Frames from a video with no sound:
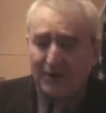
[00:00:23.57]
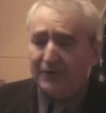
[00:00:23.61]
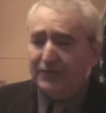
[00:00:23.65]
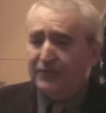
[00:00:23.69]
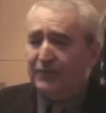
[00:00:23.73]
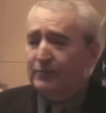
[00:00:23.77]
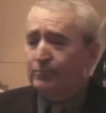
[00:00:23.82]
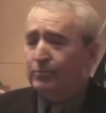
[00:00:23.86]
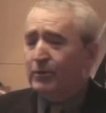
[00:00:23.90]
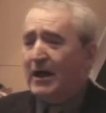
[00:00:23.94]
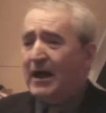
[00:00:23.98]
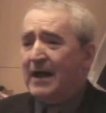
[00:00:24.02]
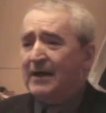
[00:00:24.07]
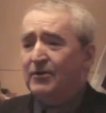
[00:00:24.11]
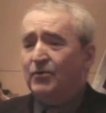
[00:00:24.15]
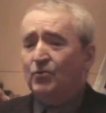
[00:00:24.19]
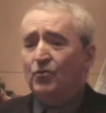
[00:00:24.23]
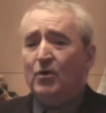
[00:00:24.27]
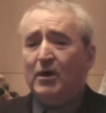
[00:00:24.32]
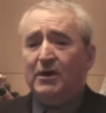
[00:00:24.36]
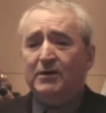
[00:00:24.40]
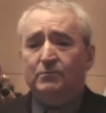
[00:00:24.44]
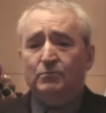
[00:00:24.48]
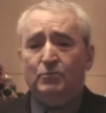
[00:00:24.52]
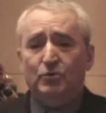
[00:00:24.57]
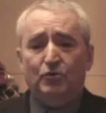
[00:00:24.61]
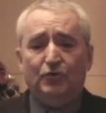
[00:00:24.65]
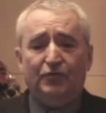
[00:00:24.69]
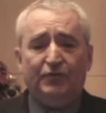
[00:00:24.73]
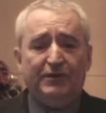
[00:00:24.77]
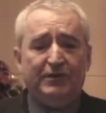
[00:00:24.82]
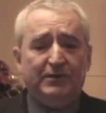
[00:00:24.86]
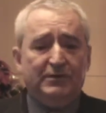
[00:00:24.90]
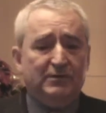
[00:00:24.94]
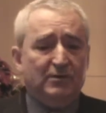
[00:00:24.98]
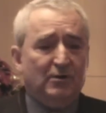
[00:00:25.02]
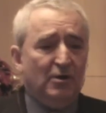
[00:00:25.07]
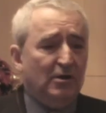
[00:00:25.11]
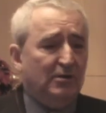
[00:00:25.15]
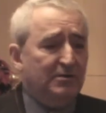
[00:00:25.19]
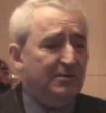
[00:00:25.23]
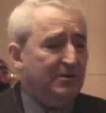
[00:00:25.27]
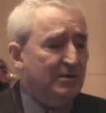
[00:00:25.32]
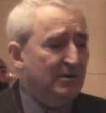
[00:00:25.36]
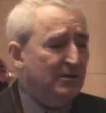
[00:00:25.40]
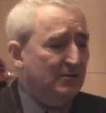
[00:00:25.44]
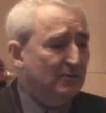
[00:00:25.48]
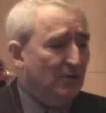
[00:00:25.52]
wonderful black and white movie
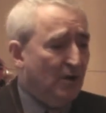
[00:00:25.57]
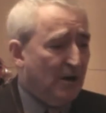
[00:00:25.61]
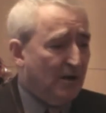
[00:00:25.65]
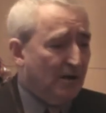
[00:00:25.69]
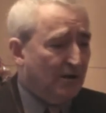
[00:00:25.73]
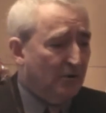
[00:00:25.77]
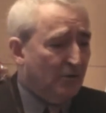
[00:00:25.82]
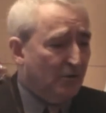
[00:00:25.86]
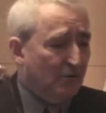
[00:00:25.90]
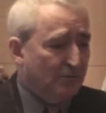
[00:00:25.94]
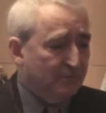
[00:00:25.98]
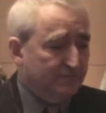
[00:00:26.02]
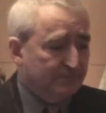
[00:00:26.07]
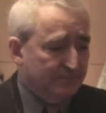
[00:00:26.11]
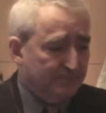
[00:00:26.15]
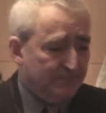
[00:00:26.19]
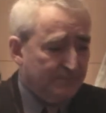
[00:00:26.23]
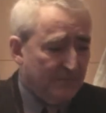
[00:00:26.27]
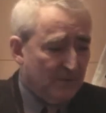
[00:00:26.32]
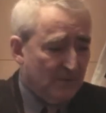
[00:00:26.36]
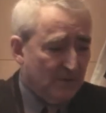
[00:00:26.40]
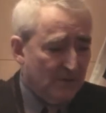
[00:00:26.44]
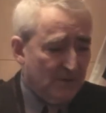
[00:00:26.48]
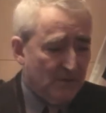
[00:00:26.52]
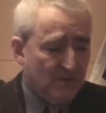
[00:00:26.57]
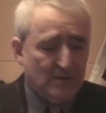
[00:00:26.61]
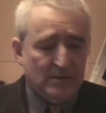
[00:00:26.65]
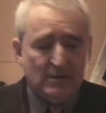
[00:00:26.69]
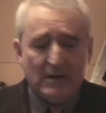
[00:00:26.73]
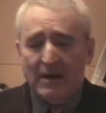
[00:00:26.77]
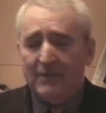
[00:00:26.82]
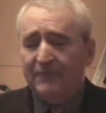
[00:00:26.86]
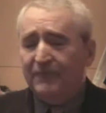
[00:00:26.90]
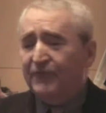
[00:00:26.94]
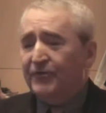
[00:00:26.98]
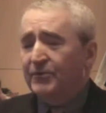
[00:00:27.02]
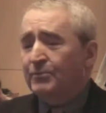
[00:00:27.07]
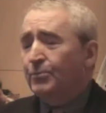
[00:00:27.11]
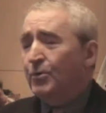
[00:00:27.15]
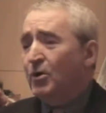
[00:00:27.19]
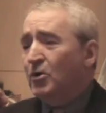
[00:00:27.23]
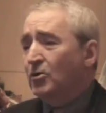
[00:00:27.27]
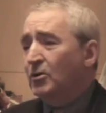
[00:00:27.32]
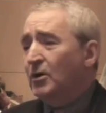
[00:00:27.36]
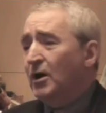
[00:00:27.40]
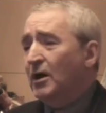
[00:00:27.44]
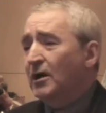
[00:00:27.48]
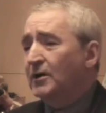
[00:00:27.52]
called Key Largo, Humphrey
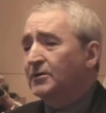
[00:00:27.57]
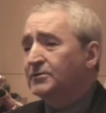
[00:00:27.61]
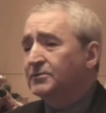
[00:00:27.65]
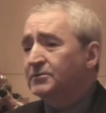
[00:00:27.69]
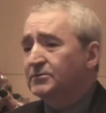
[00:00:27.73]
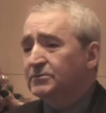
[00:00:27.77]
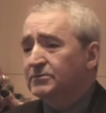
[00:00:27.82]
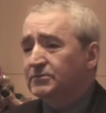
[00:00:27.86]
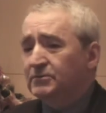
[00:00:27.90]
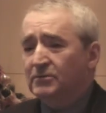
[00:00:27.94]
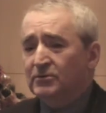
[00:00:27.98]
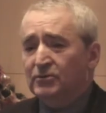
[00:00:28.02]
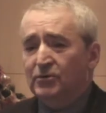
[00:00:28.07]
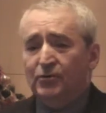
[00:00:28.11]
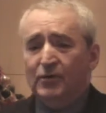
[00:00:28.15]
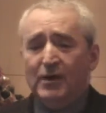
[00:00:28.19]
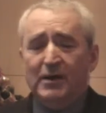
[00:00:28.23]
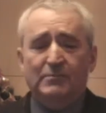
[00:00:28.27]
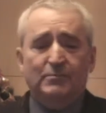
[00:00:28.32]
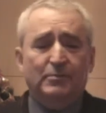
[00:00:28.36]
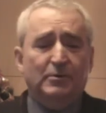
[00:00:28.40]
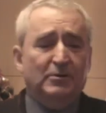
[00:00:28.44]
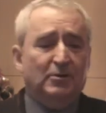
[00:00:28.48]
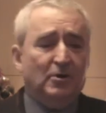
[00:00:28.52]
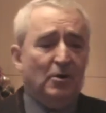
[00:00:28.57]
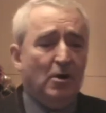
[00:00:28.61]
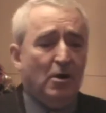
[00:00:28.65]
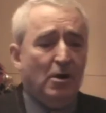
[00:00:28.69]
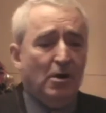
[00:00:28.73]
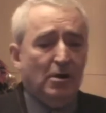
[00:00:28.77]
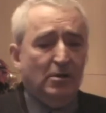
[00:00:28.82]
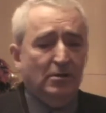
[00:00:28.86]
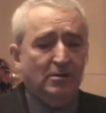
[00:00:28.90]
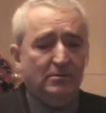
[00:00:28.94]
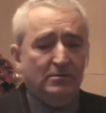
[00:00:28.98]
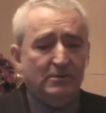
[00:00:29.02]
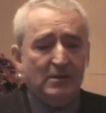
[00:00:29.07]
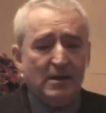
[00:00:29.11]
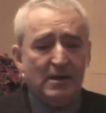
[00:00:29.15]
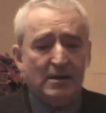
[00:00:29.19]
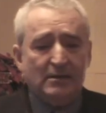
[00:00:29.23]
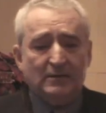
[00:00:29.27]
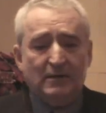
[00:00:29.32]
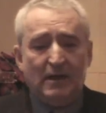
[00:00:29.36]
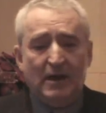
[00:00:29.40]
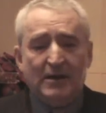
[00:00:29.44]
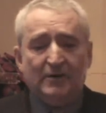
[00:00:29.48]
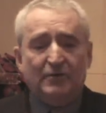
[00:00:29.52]
Bogart, Lauren Bacall,
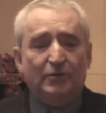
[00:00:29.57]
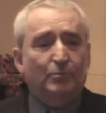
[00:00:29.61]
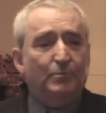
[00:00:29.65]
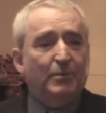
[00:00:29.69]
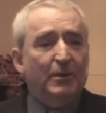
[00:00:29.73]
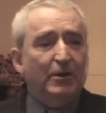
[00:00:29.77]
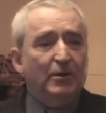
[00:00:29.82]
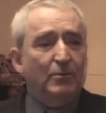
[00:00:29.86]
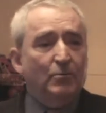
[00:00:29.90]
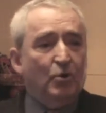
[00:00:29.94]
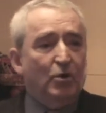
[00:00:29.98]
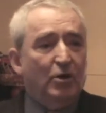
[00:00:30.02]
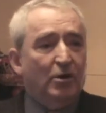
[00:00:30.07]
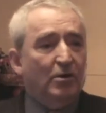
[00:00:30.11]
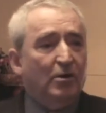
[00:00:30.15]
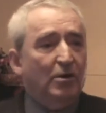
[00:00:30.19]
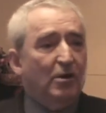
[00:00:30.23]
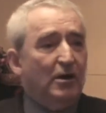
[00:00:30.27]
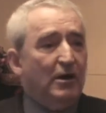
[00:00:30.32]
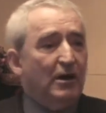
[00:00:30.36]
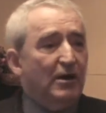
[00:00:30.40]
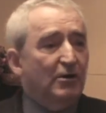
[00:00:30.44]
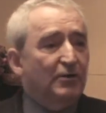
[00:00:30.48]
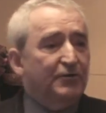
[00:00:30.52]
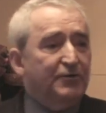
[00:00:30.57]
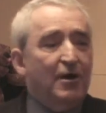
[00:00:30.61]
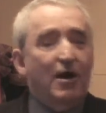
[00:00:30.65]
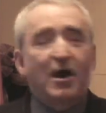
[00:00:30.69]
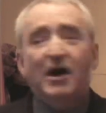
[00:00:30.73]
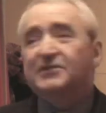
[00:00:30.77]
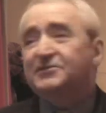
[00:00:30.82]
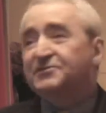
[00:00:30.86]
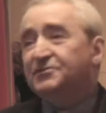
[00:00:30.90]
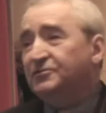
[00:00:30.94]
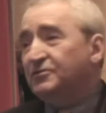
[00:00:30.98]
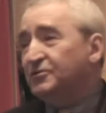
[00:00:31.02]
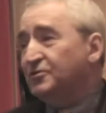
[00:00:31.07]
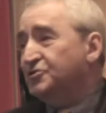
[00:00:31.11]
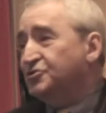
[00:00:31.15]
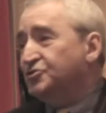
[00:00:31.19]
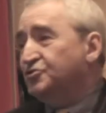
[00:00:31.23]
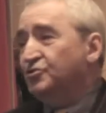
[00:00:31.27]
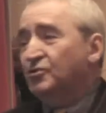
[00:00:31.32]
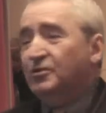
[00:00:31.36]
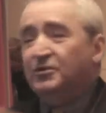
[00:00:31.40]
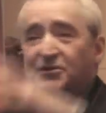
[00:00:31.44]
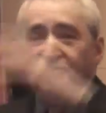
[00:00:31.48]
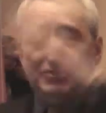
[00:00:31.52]
and Lionel Barrymore are held
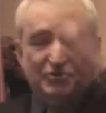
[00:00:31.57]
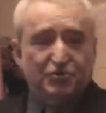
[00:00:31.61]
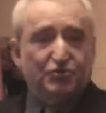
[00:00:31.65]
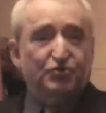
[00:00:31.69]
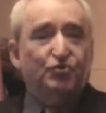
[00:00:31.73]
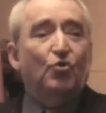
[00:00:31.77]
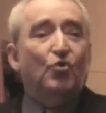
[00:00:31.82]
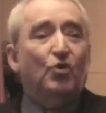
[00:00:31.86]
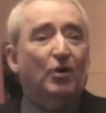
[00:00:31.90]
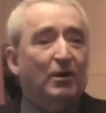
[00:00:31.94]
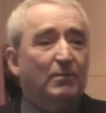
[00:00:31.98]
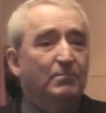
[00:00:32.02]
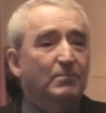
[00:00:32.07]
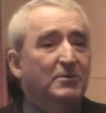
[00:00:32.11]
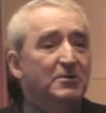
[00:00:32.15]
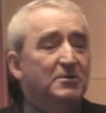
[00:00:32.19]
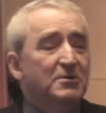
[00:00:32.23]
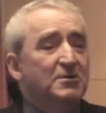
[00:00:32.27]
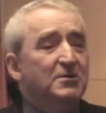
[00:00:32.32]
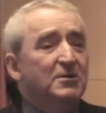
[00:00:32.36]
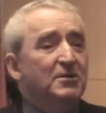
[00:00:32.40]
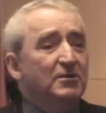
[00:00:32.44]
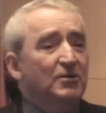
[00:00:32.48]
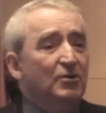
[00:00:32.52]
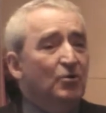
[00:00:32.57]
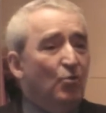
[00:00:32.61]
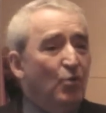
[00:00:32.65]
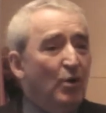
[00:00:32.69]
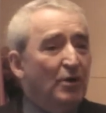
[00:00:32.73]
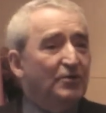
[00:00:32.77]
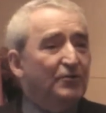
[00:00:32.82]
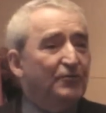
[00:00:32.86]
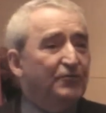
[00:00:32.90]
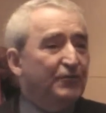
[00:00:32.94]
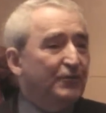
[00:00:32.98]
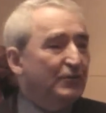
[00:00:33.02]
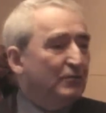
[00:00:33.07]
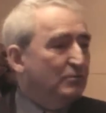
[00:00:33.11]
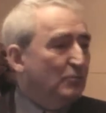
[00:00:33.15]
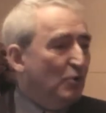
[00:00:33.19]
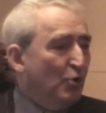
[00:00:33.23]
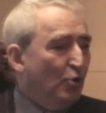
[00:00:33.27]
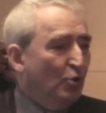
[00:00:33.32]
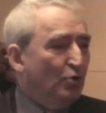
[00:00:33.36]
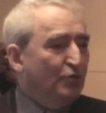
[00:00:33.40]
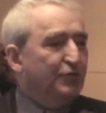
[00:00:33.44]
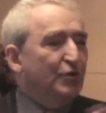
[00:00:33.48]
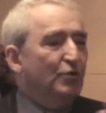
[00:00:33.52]
hostage during a storm in a wonderful
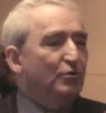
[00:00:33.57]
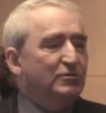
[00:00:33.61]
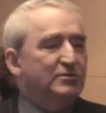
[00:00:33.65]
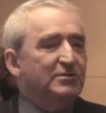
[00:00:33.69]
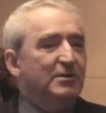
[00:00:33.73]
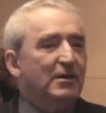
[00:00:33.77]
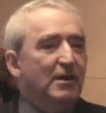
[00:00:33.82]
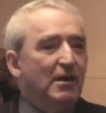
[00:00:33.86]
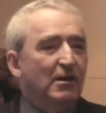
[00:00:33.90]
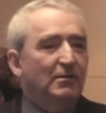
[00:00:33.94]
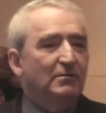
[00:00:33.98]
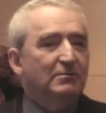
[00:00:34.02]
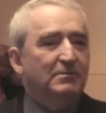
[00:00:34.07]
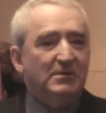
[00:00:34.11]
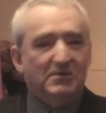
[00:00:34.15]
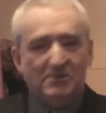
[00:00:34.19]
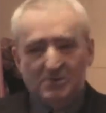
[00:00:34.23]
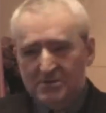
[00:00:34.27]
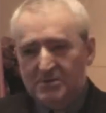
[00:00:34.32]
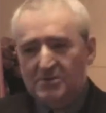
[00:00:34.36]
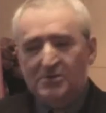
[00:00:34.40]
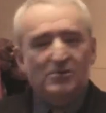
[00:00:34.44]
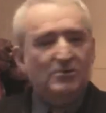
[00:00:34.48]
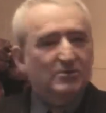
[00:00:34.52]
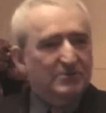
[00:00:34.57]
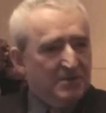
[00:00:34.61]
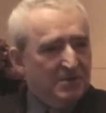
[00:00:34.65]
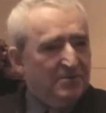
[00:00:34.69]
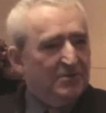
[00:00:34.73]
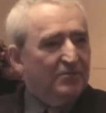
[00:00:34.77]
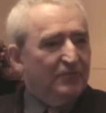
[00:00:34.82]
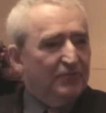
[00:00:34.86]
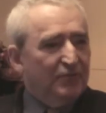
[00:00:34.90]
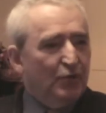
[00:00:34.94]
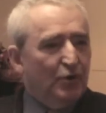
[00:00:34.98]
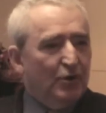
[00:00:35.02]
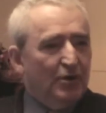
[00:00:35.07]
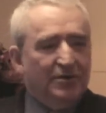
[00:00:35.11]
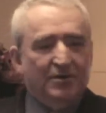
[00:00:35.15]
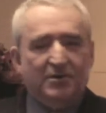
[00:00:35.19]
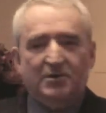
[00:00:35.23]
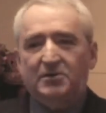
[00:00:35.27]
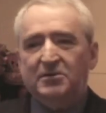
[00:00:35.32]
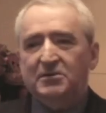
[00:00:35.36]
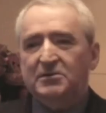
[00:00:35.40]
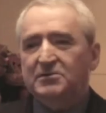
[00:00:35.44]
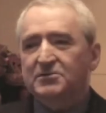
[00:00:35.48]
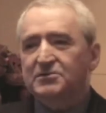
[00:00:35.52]
old hotel in the
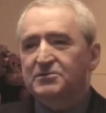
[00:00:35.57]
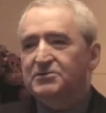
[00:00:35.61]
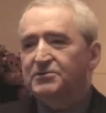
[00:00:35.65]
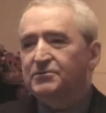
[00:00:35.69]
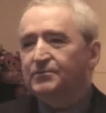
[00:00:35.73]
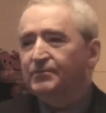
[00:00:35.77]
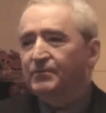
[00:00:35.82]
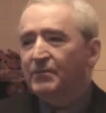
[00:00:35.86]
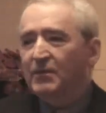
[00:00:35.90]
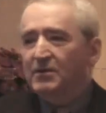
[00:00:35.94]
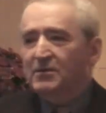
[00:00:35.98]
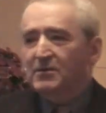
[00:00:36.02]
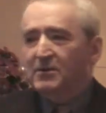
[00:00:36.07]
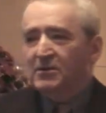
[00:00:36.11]
Florida Keys.